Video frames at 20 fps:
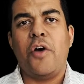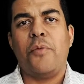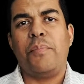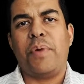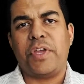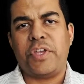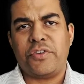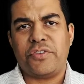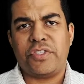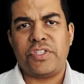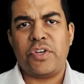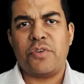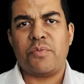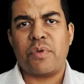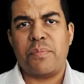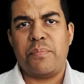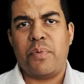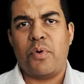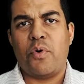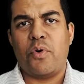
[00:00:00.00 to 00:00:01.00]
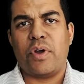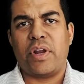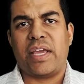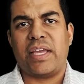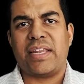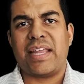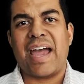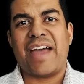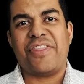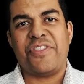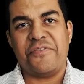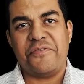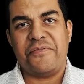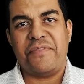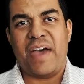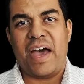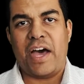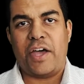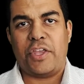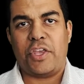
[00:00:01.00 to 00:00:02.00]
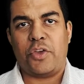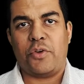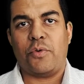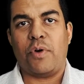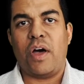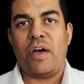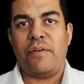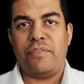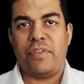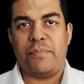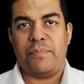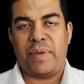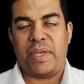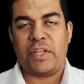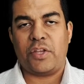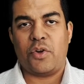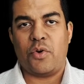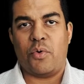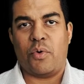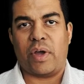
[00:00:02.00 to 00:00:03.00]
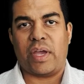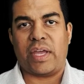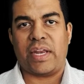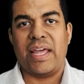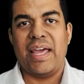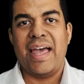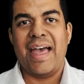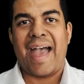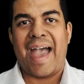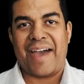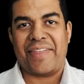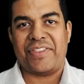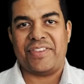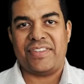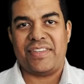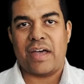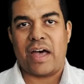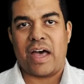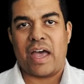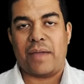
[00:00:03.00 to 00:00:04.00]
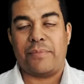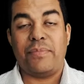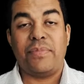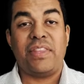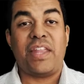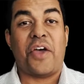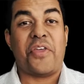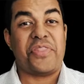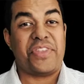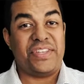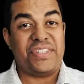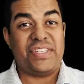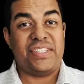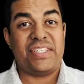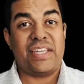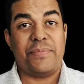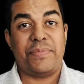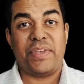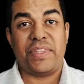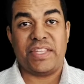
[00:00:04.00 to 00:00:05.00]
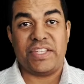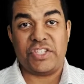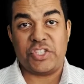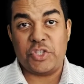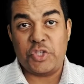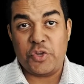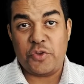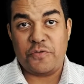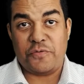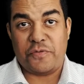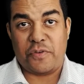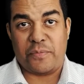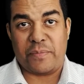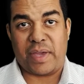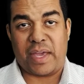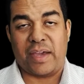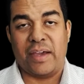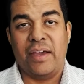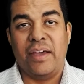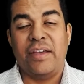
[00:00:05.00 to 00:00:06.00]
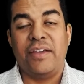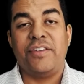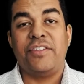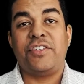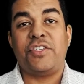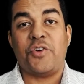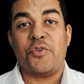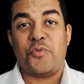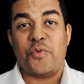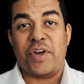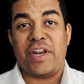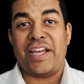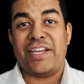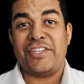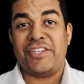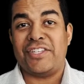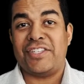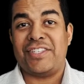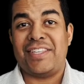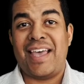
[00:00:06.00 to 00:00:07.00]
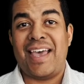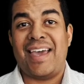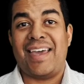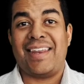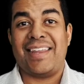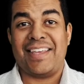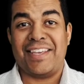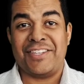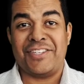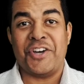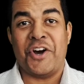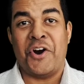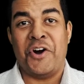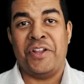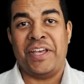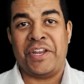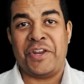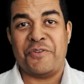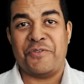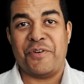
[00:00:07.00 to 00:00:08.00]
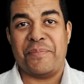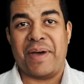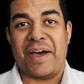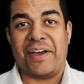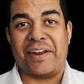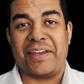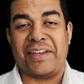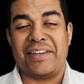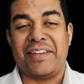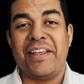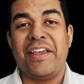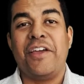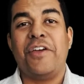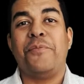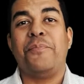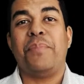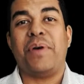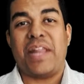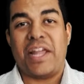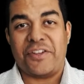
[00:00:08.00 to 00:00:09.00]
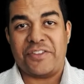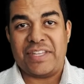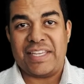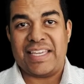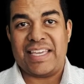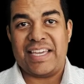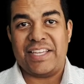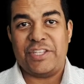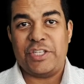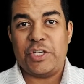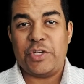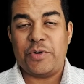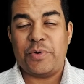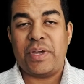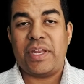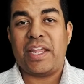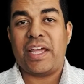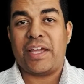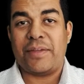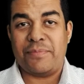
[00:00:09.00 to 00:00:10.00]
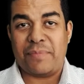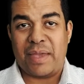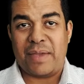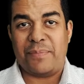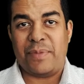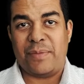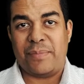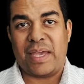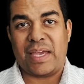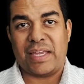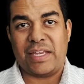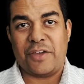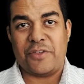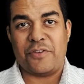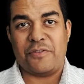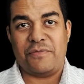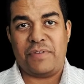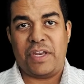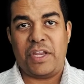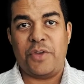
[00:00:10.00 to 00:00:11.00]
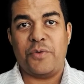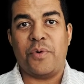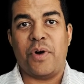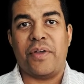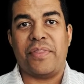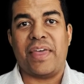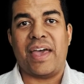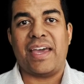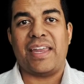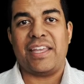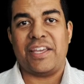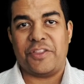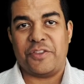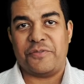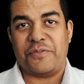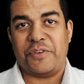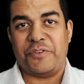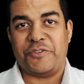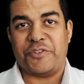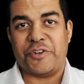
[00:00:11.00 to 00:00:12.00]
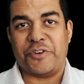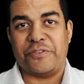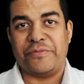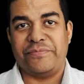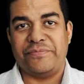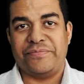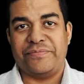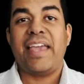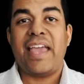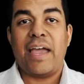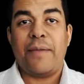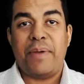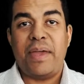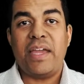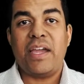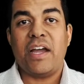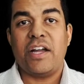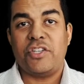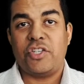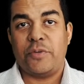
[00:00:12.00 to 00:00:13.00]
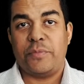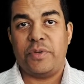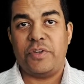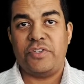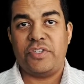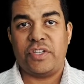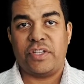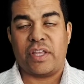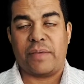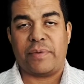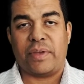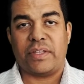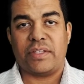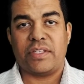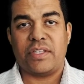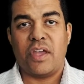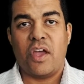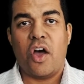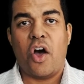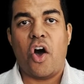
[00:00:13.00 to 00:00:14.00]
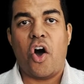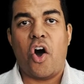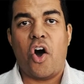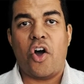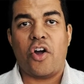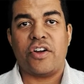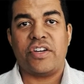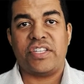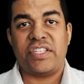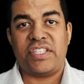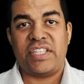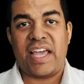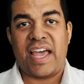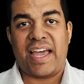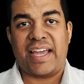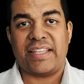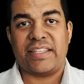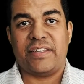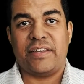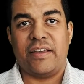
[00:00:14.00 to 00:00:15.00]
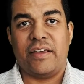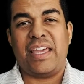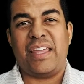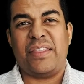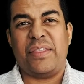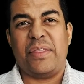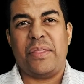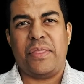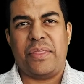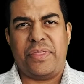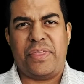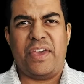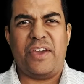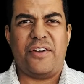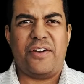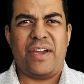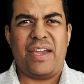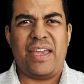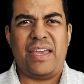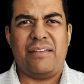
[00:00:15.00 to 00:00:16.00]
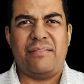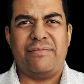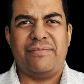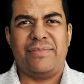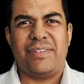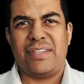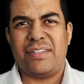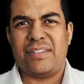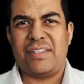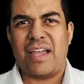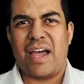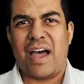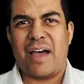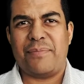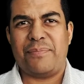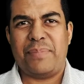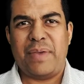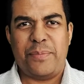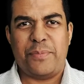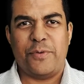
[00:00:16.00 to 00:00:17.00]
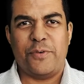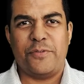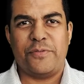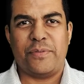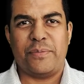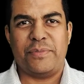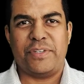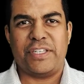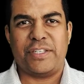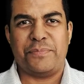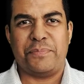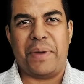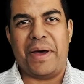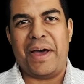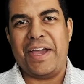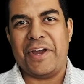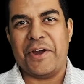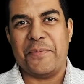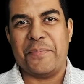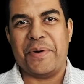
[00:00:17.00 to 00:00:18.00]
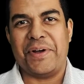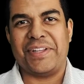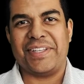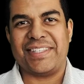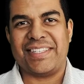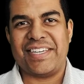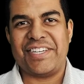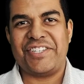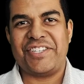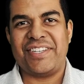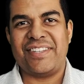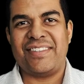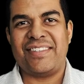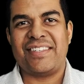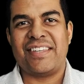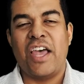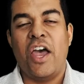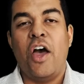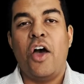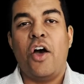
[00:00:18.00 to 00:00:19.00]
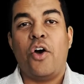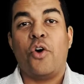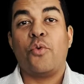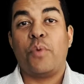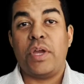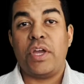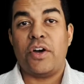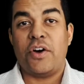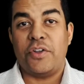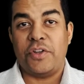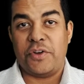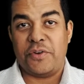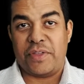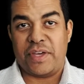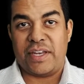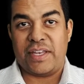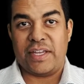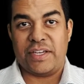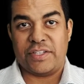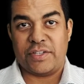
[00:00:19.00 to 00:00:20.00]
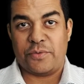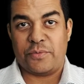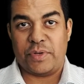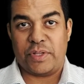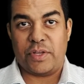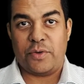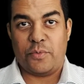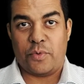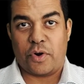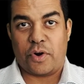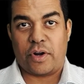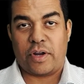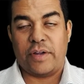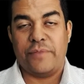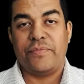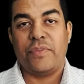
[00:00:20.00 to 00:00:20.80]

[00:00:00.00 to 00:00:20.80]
but you'll still report it at the value of the Bitcoin at the time. Now, this is something that's new for me, so what I just said is all I know about it, but I'll dig into it and maybe make another video on that in the future. Campaign contribution limits are set in theory to stop people from just buying our politicians. We all know that doesn't really work,